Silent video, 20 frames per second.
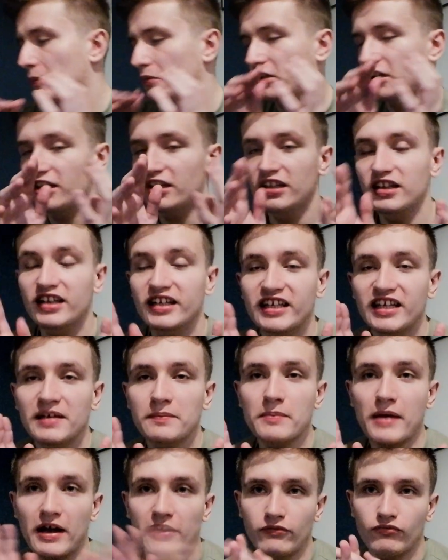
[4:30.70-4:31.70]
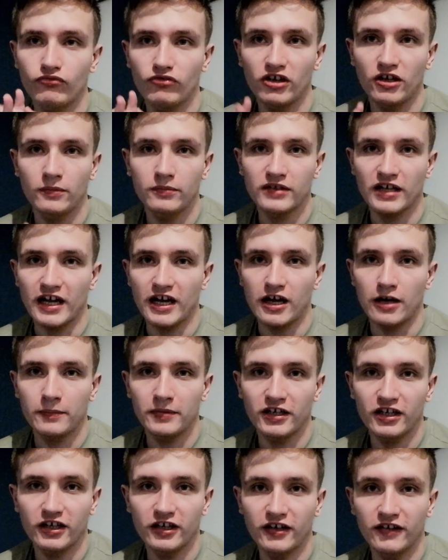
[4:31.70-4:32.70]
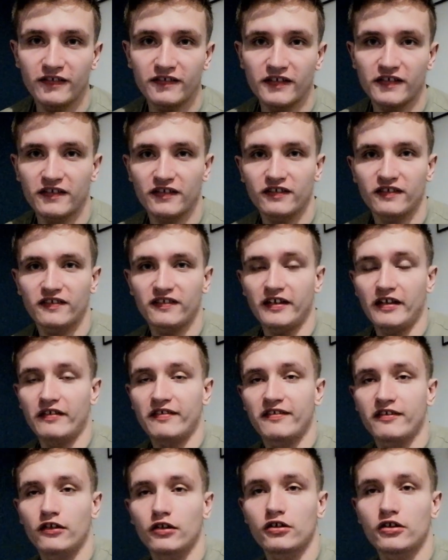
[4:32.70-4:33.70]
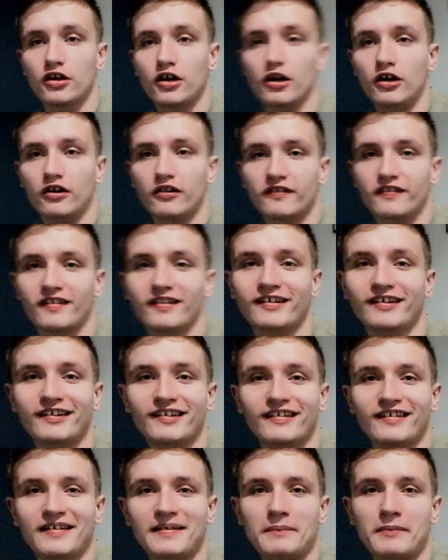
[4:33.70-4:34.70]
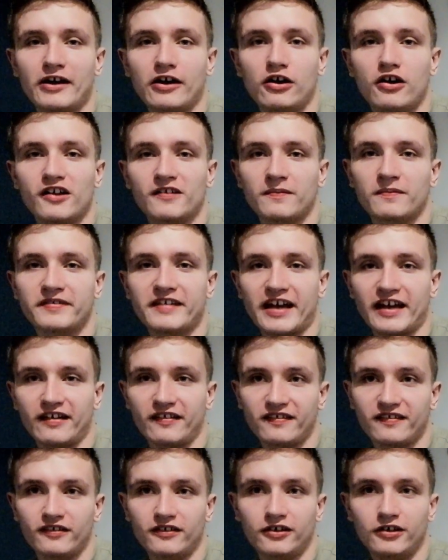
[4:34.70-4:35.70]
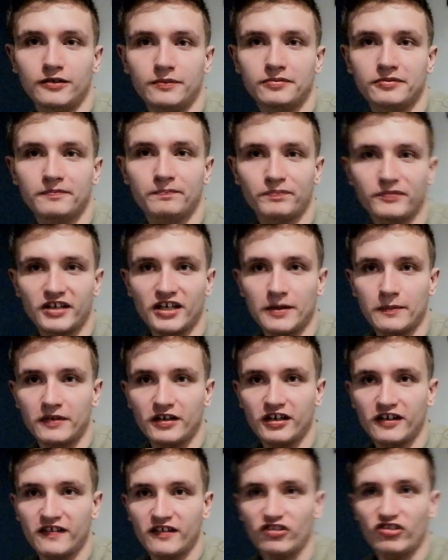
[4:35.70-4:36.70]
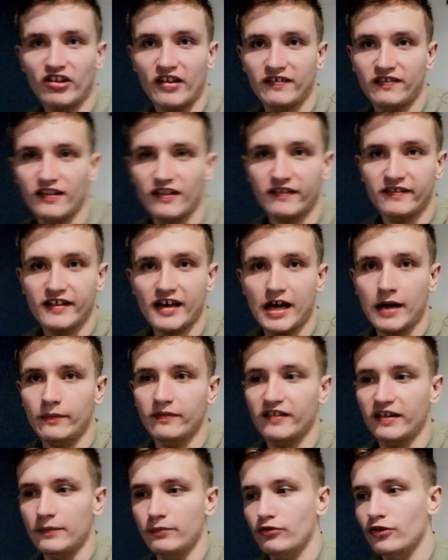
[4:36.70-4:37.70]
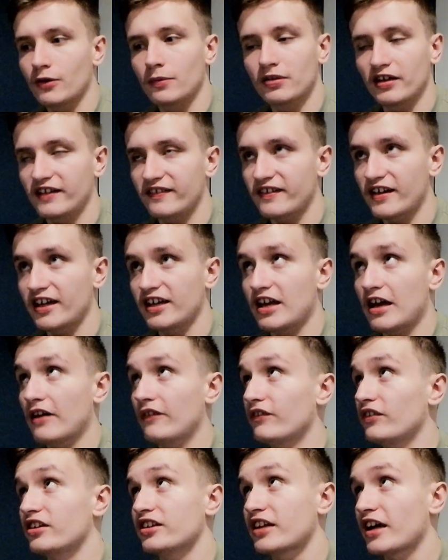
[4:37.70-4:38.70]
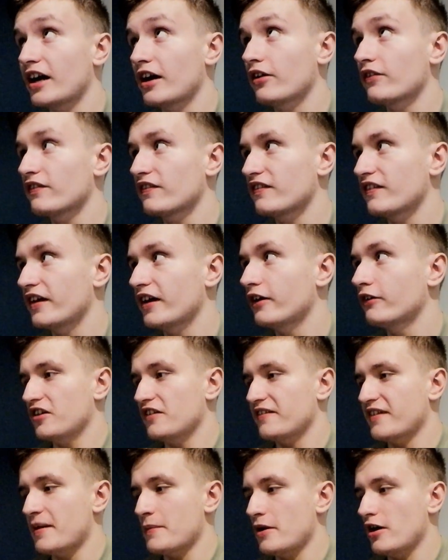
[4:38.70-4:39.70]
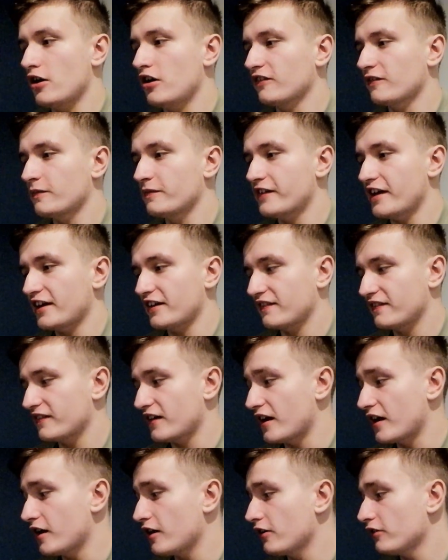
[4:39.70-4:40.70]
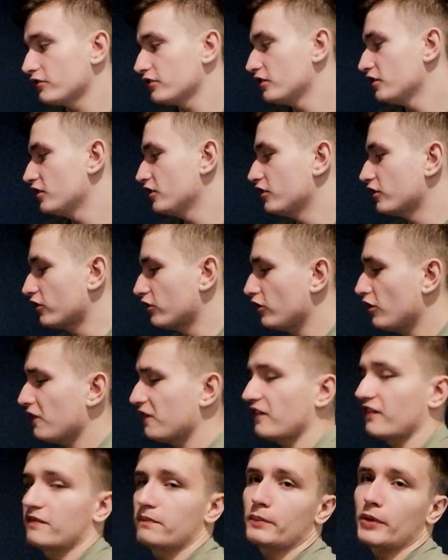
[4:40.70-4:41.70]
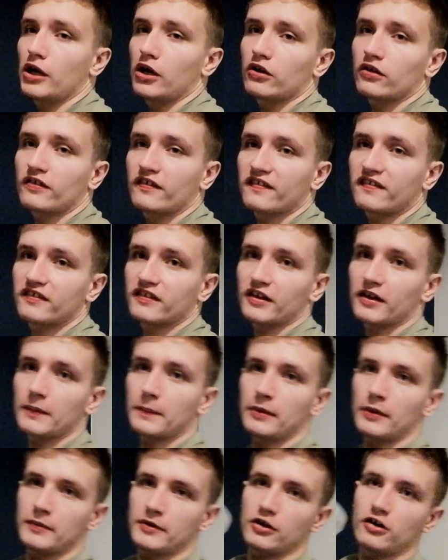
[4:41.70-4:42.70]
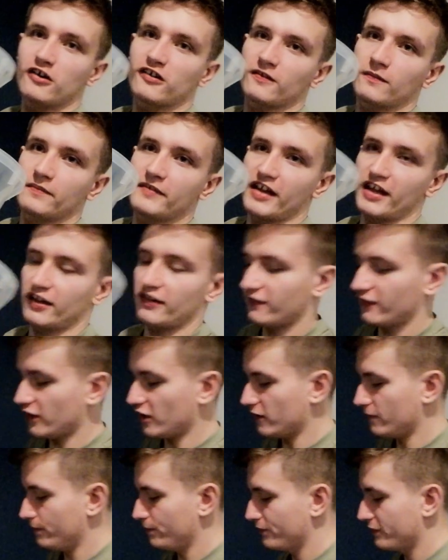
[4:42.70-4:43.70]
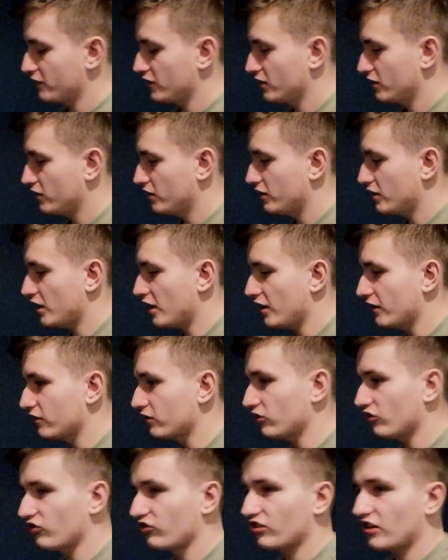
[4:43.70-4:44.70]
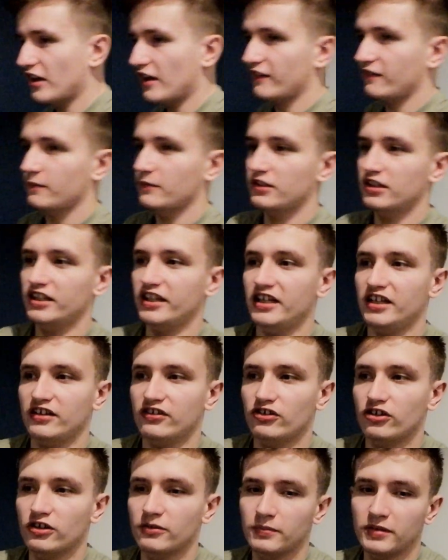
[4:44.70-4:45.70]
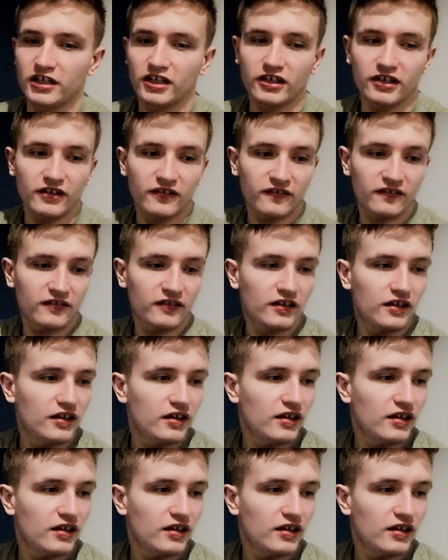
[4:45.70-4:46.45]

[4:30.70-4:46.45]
I'm gonna clean my room now because as you can see I've still got my autumn decks up um, because I just haven't had time to like properly take everything down. So I'm gonna take my autumn decks down, use this box to put my some decks in and just get some cleaning done because